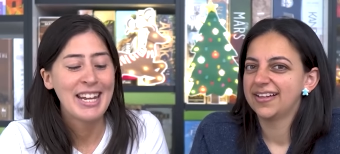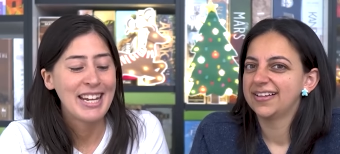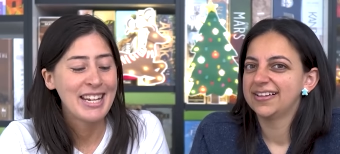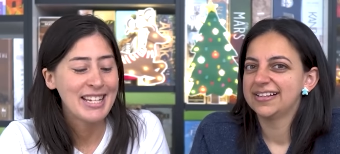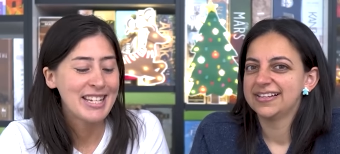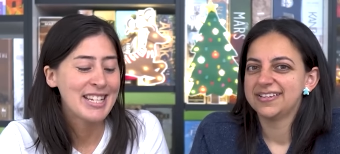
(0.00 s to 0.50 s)

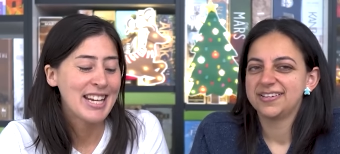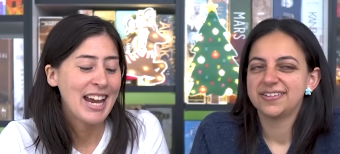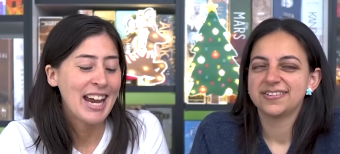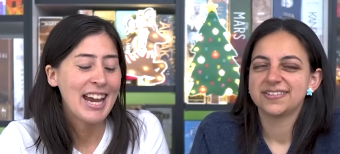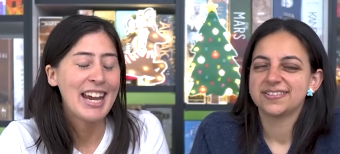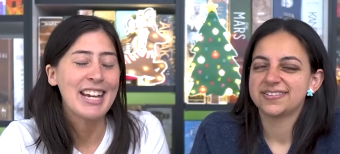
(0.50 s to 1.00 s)
Speaker 1: it is
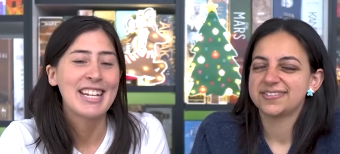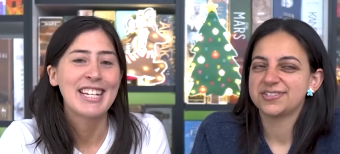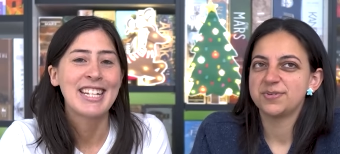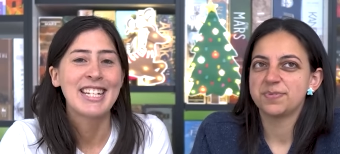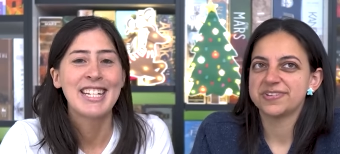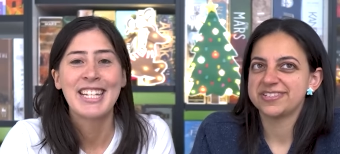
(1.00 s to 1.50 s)
a
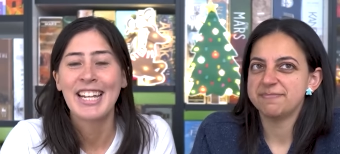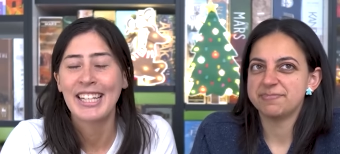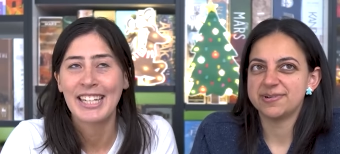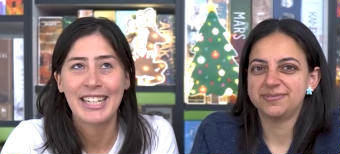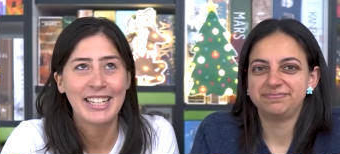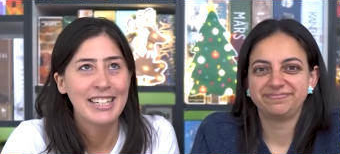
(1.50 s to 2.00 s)
Super
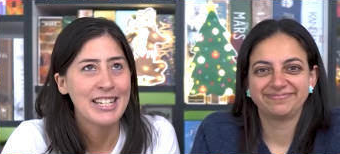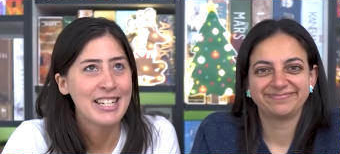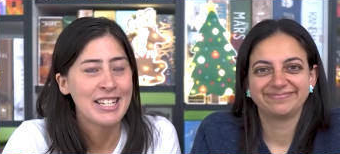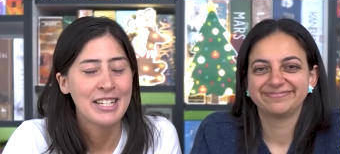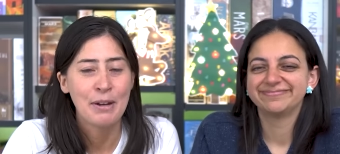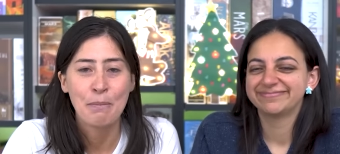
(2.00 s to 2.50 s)
silly,
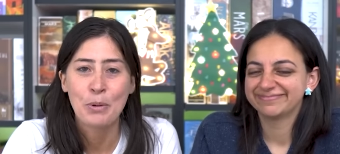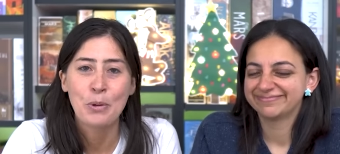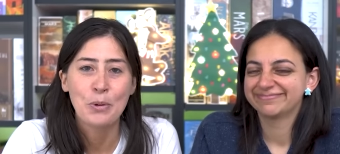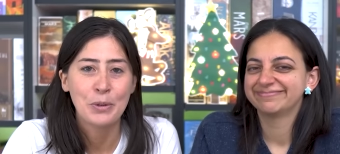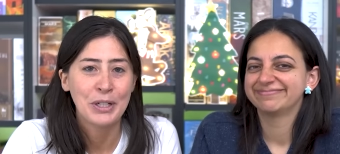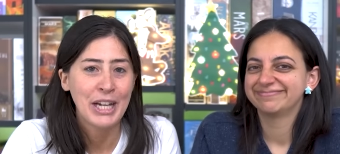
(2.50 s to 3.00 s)
simple.
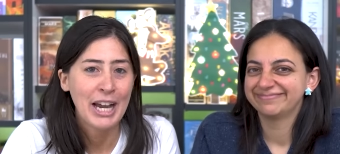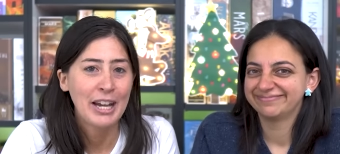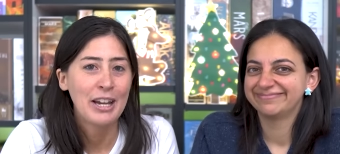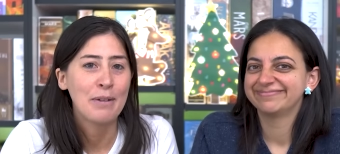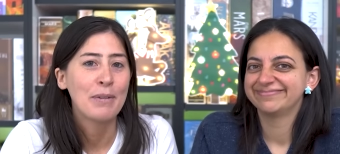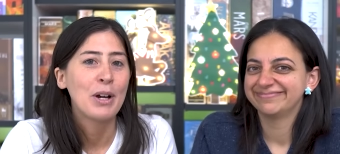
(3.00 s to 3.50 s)
simple.
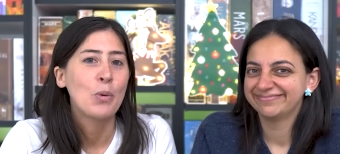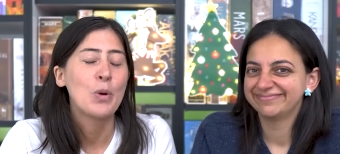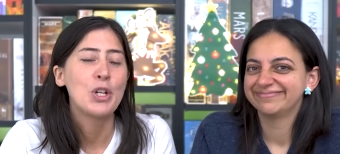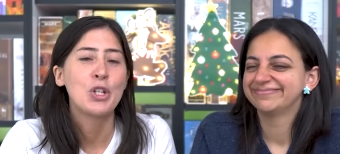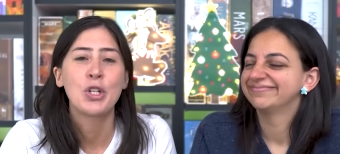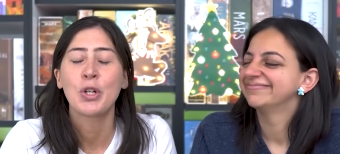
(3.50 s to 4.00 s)
game,
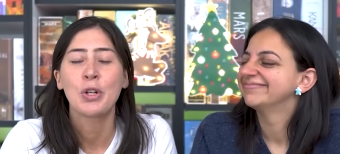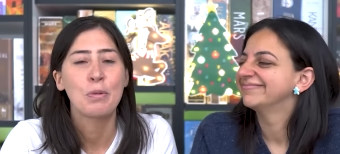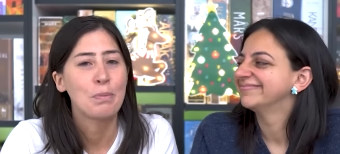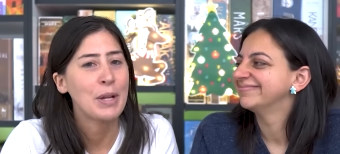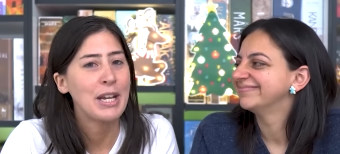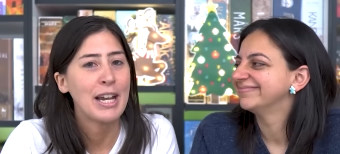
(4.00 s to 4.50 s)
which
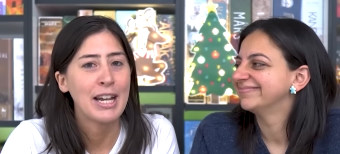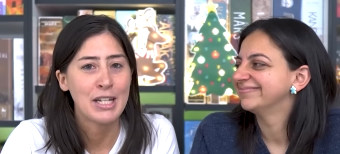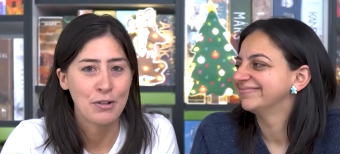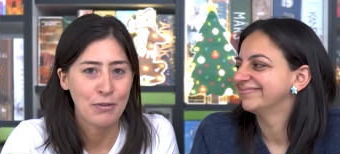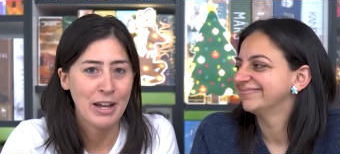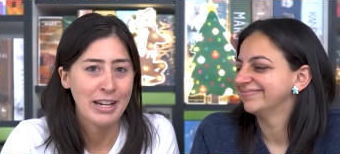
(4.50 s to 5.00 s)
shouldn't be
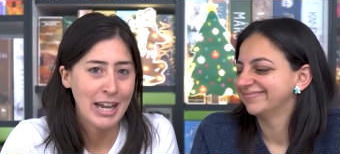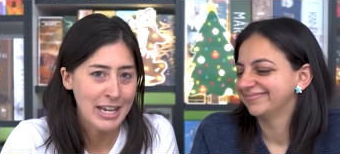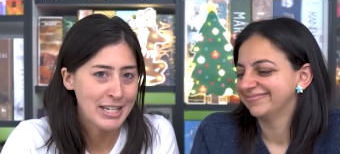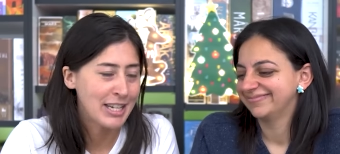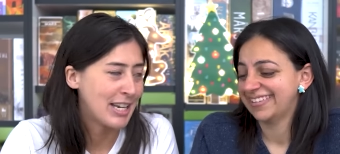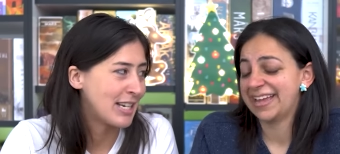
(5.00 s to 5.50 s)
as fun
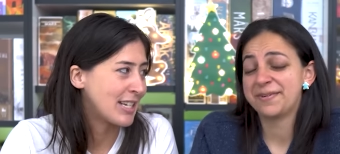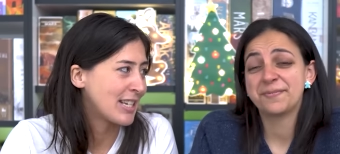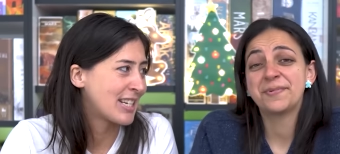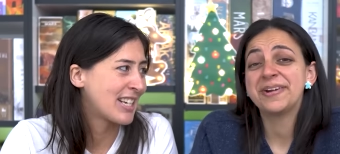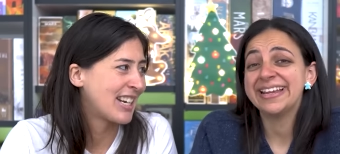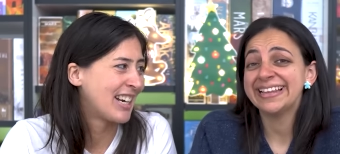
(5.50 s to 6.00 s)
as it
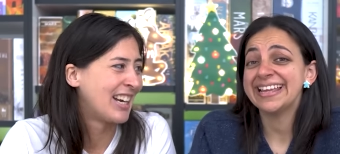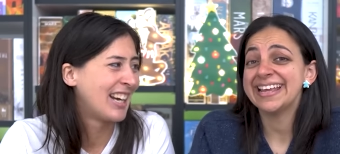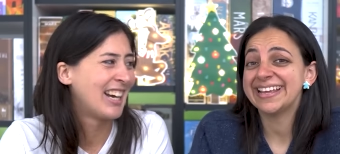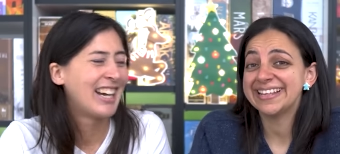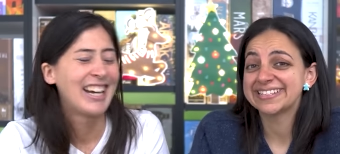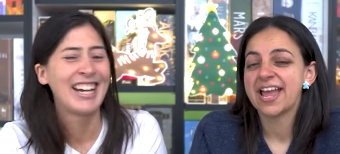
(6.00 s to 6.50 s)
is. It
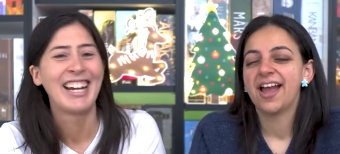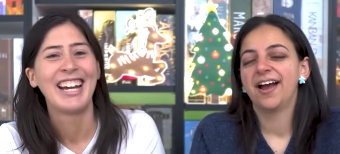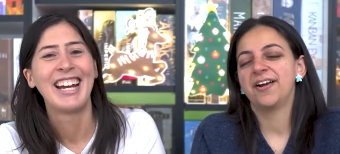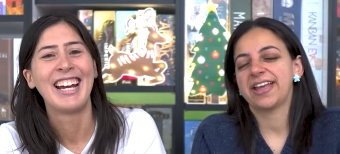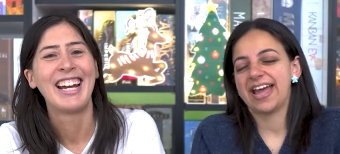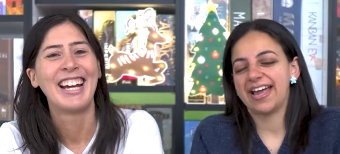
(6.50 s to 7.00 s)
Speaker 2: really is.
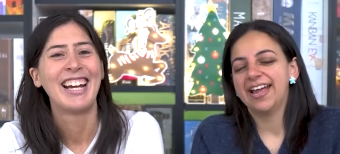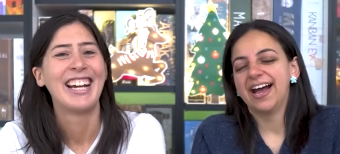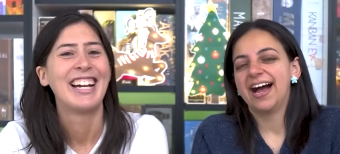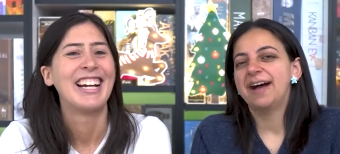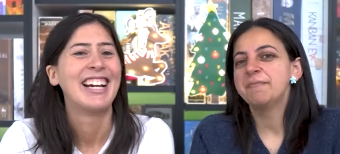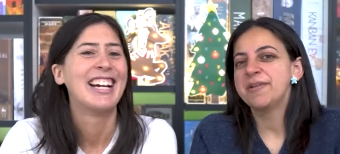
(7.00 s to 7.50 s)
Okay,
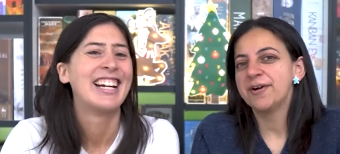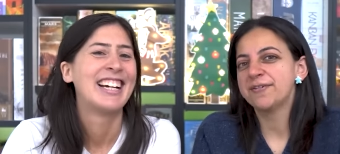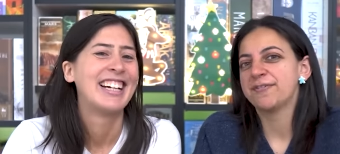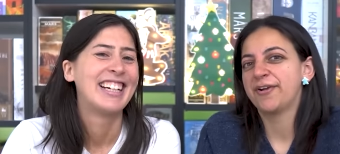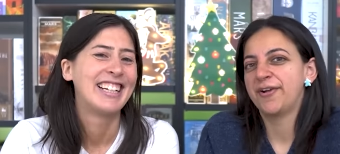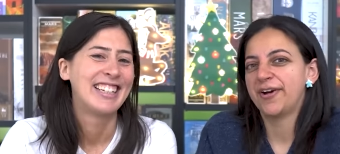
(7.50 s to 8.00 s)
I'm
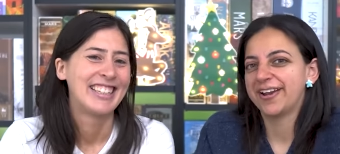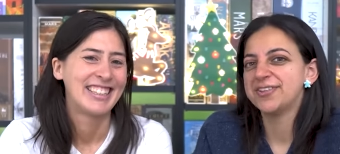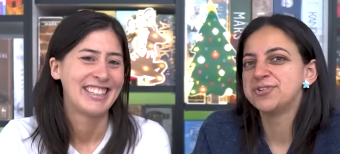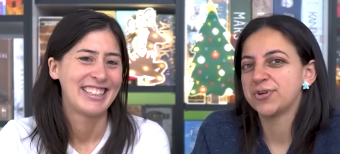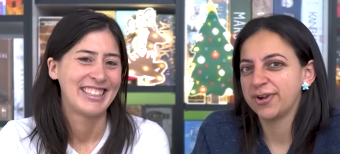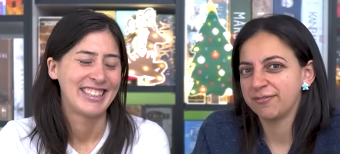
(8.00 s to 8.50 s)
known for not
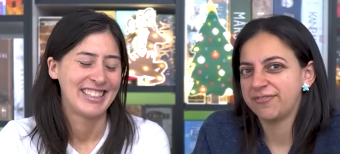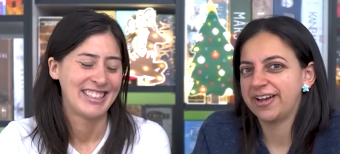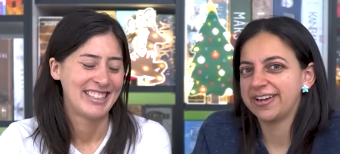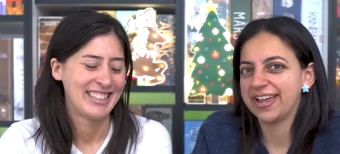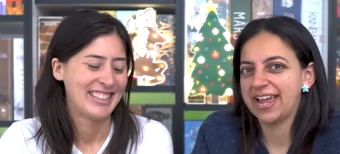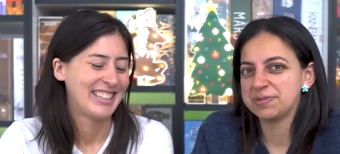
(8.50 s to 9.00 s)
enjoying
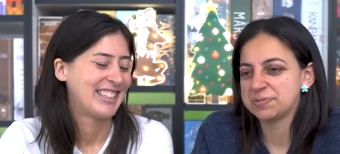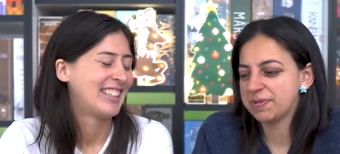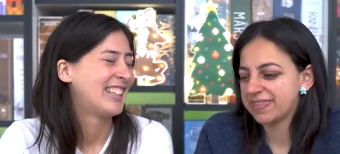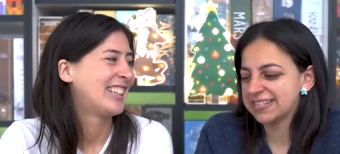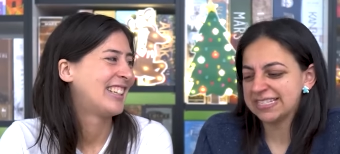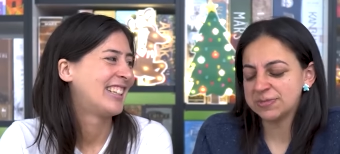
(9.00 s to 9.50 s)
fun games,
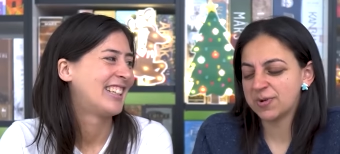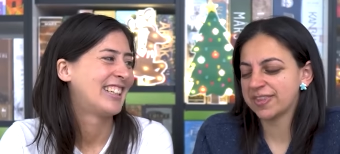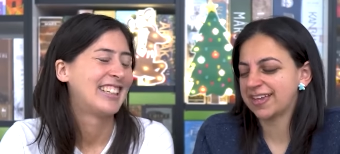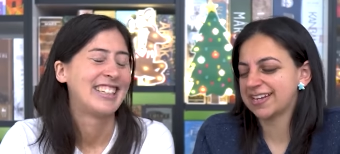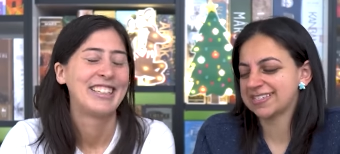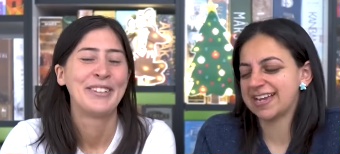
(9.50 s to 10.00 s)
but this is
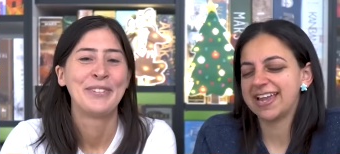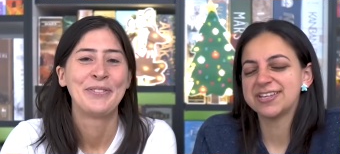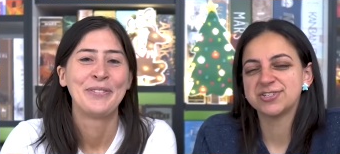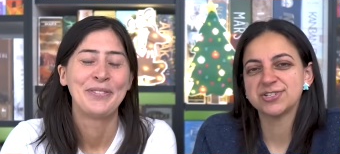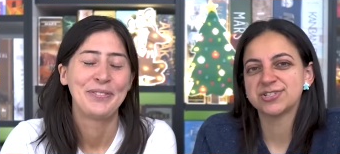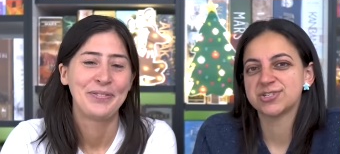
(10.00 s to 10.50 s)
one that is like,
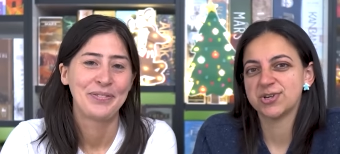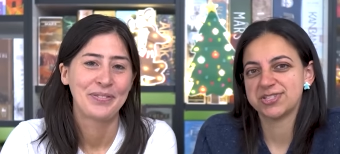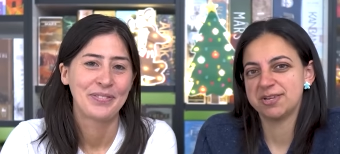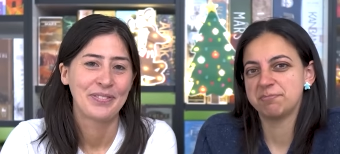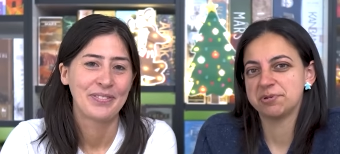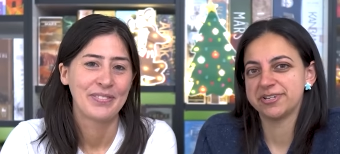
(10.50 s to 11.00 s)
it's just so
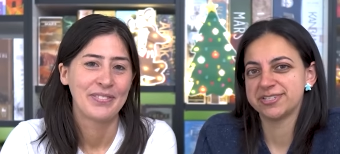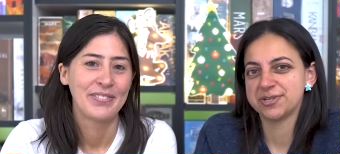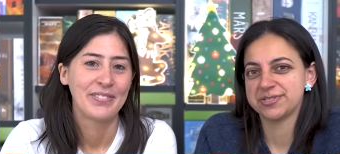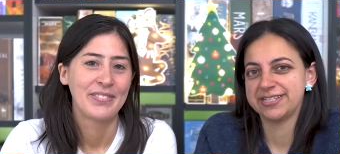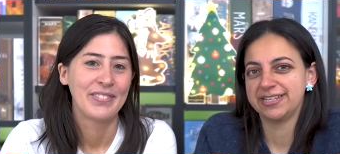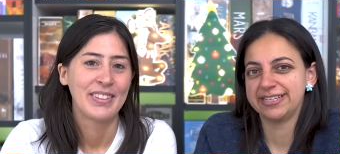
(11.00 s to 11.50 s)
simple and
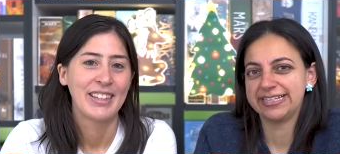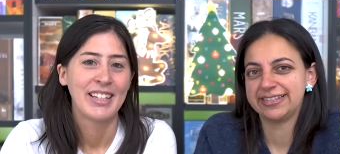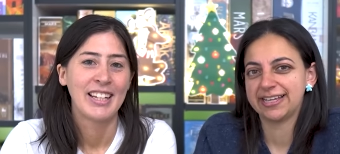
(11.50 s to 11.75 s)
so silly